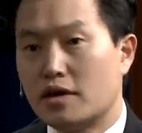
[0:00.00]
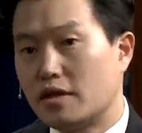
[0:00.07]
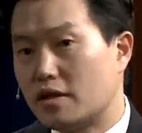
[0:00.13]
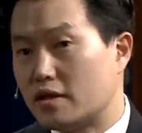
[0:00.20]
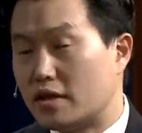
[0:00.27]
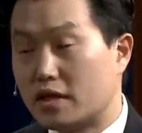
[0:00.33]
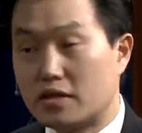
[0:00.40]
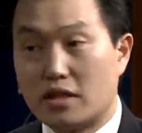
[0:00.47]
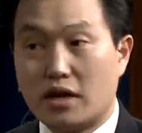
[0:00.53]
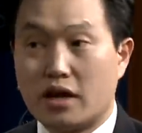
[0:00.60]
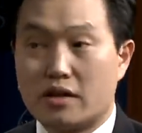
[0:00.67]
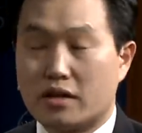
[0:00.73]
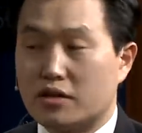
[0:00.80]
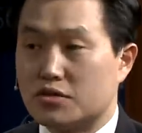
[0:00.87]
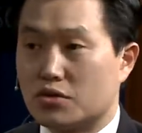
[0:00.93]
That, I
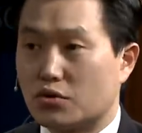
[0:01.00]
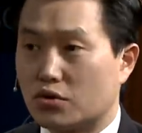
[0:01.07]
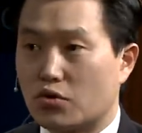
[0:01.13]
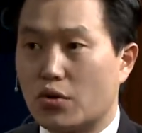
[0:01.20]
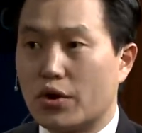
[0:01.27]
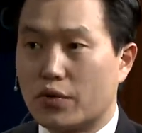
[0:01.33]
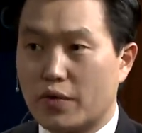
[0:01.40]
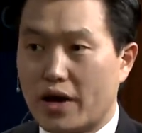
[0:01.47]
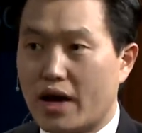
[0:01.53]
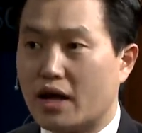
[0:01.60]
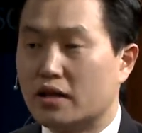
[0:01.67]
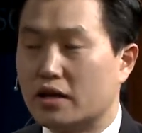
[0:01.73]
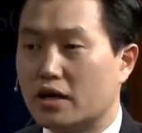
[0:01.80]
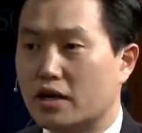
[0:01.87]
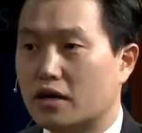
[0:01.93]
think, is a growing
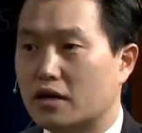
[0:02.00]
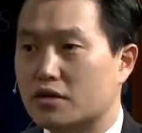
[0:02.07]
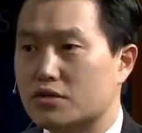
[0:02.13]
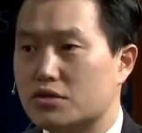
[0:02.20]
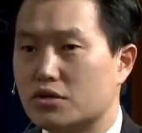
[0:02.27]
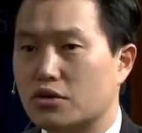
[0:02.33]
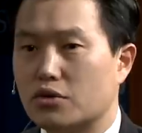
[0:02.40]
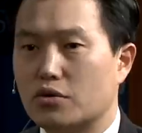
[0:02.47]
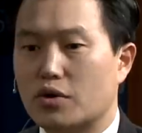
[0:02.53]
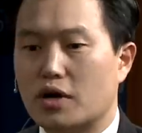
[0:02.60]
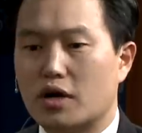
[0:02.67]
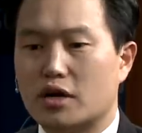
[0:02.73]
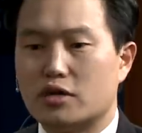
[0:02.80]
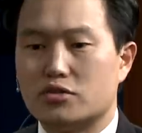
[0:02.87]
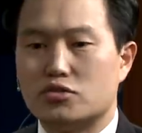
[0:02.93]
reality. And
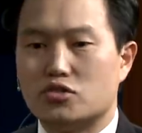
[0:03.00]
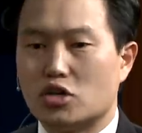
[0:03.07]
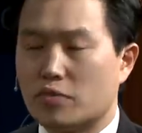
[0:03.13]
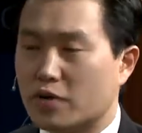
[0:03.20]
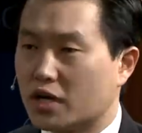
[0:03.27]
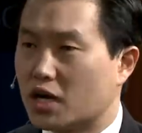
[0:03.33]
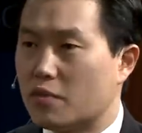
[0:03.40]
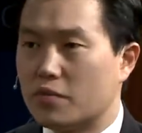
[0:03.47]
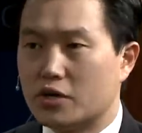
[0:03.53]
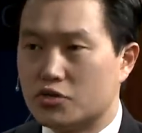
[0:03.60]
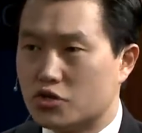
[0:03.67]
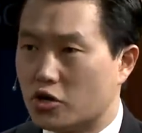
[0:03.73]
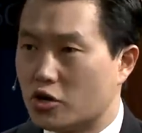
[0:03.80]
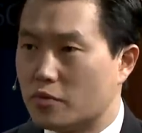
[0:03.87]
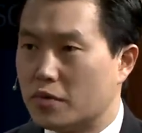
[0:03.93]
so German
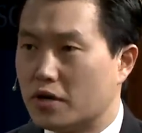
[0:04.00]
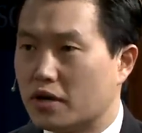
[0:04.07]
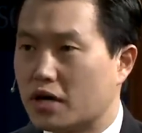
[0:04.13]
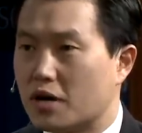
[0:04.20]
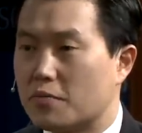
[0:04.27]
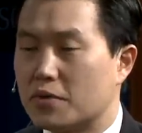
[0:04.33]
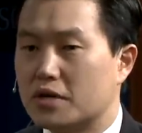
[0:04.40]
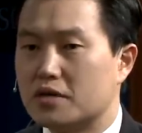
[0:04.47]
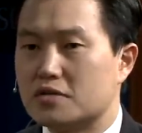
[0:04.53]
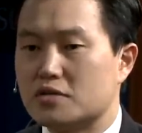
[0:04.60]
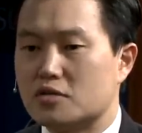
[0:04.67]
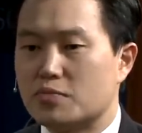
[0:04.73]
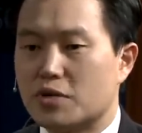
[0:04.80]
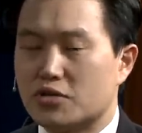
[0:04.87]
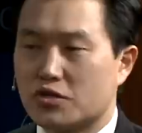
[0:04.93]
companies, European companies,
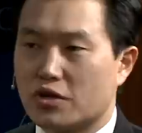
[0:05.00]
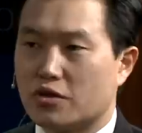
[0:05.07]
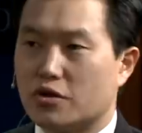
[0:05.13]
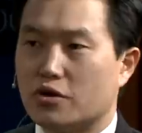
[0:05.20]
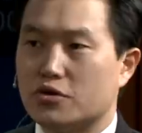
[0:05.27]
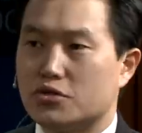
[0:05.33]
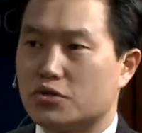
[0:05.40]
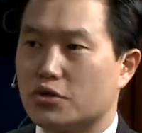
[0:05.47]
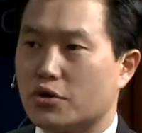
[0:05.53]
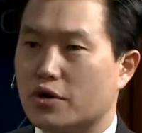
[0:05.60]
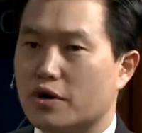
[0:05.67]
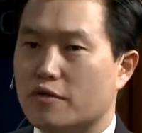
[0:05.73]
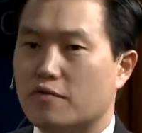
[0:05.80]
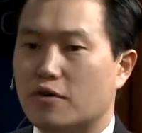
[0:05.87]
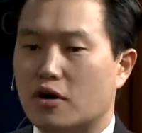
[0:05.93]
especially those who
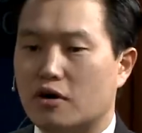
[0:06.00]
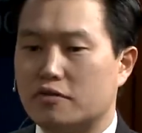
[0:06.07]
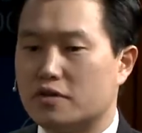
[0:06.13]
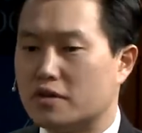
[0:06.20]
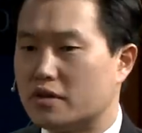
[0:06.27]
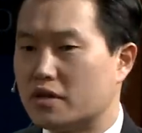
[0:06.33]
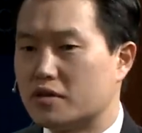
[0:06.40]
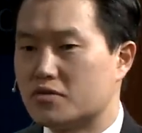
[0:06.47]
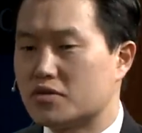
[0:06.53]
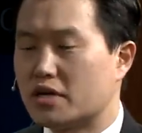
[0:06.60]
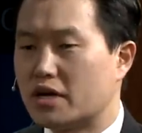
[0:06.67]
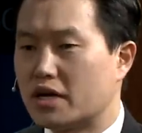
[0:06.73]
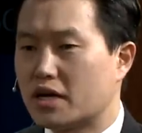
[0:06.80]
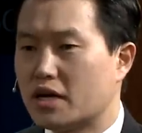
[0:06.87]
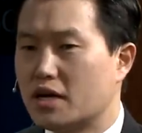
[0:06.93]
are involved in things
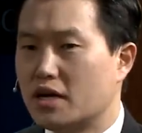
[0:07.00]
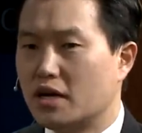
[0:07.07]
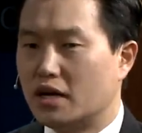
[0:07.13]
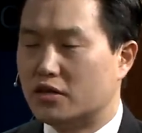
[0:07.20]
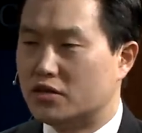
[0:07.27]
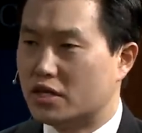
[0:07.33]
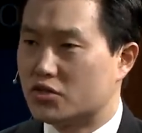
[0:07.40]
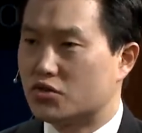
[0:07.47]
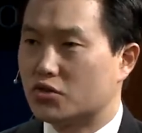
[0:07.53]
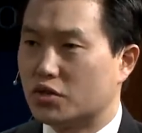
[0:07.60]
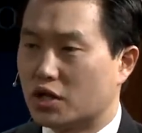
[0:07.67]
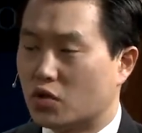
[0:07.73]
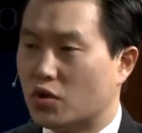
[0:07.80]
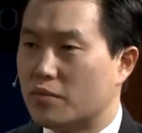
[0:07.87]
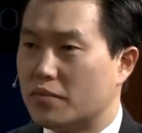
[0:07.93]
like industrial
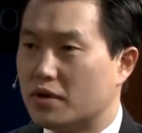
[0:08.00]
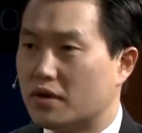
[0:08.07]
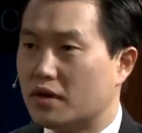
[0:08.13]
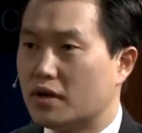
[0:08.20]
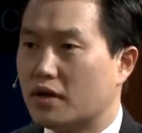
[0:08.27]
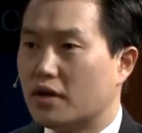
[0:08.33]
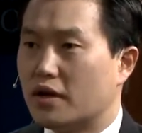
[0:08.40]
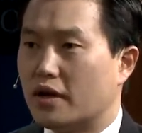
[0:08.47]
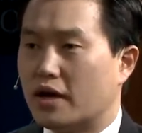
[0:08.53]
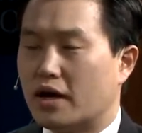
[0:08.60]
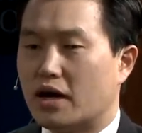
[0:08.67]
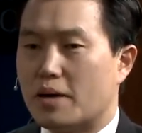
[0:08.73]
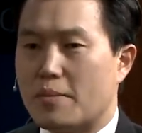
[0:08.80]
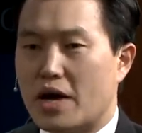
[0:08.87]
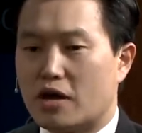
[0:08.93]
equipment,
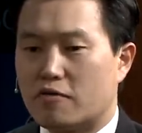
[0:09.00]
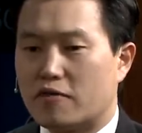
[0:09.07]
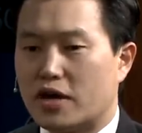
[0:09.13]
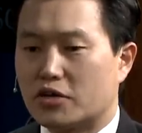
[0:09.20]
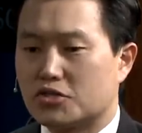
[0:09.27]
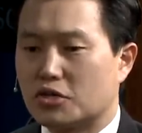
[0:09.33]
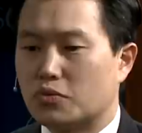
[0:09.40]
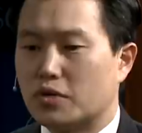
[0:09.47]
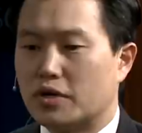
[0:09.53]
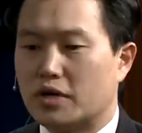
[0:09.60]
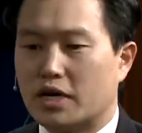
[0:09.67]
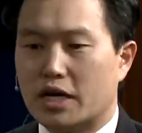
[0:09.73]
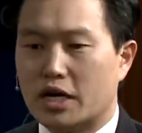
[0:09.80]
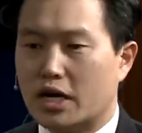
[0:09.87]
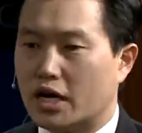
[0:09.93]
manufacturing and
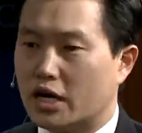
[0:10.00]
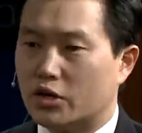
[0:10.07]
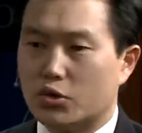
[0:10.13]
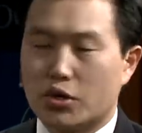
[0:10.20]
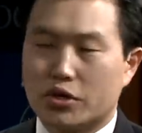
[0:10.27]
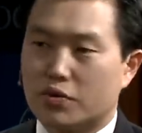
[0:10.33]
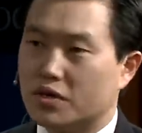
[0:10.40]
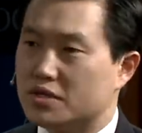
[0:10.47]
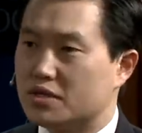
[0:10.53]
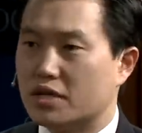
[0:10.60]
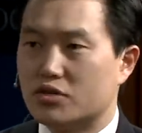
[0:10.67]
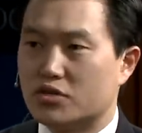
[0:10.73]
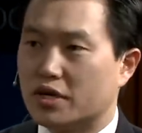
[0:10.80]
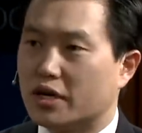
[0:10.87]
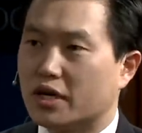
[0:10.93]
whatnot, a North Korean
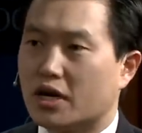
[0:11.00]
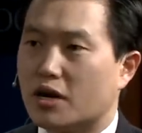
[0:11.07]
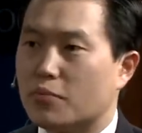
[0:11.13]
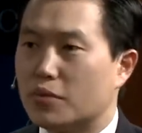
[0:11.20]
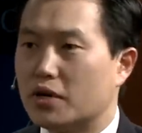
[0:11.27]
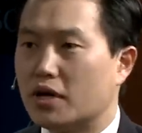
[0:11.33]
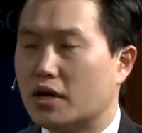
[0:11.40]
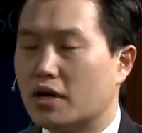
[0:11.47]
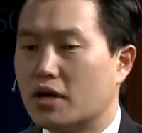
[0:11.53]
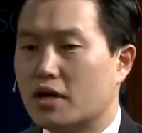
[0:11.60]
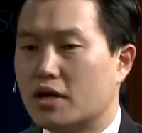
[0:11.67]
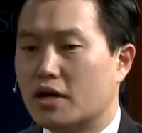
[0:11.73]
state trading company,